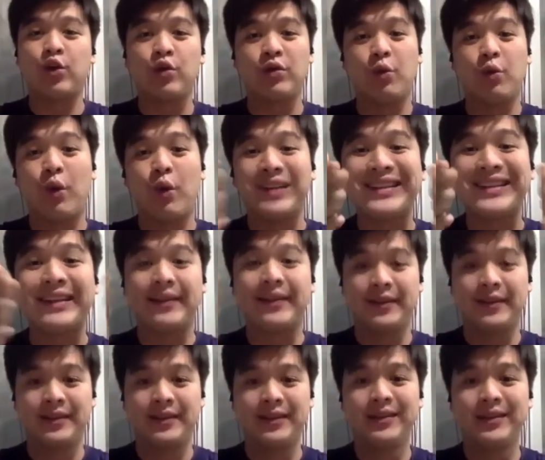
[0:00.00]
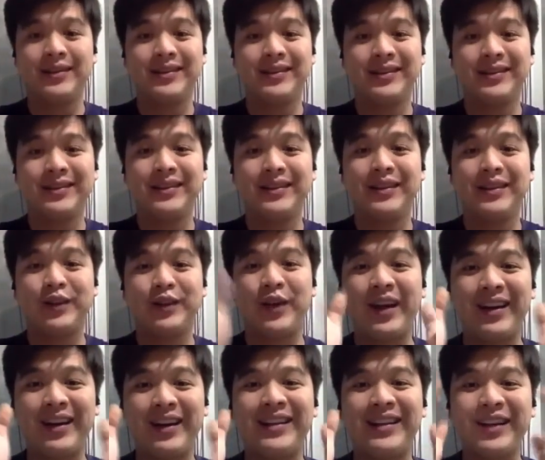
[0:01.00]
wasn't.
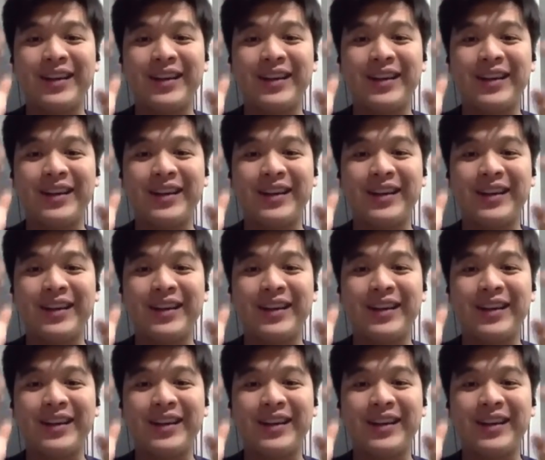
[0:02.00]
Right? It is